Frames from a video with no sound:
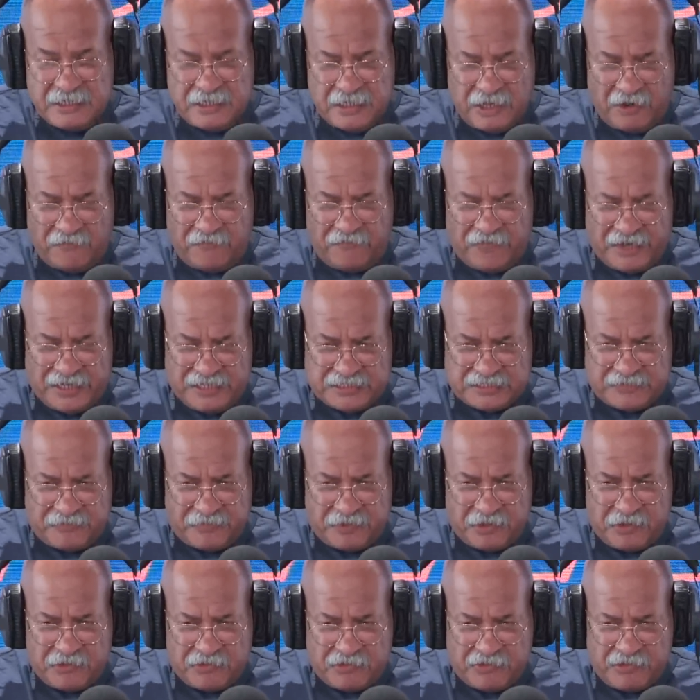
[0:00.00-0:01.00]
uh, phase of
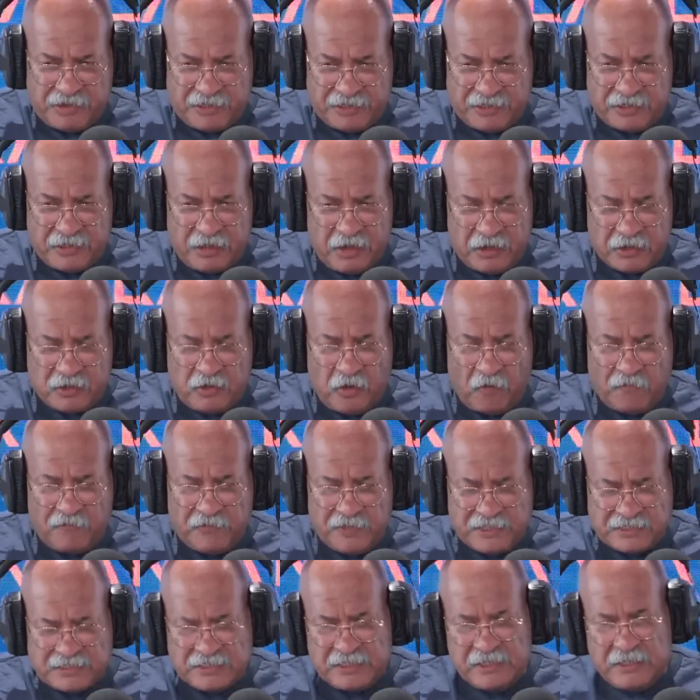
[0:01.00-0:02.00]
the Ukraine uh,
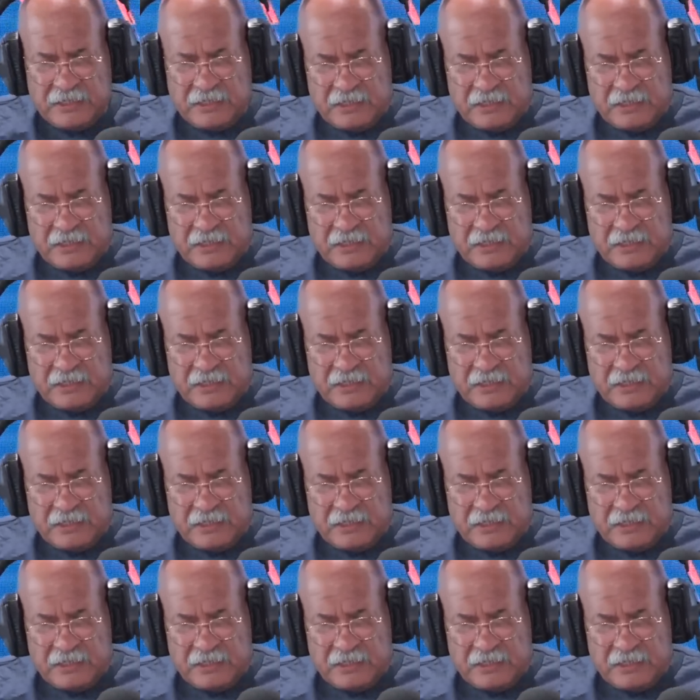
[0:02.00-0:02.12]
conflict,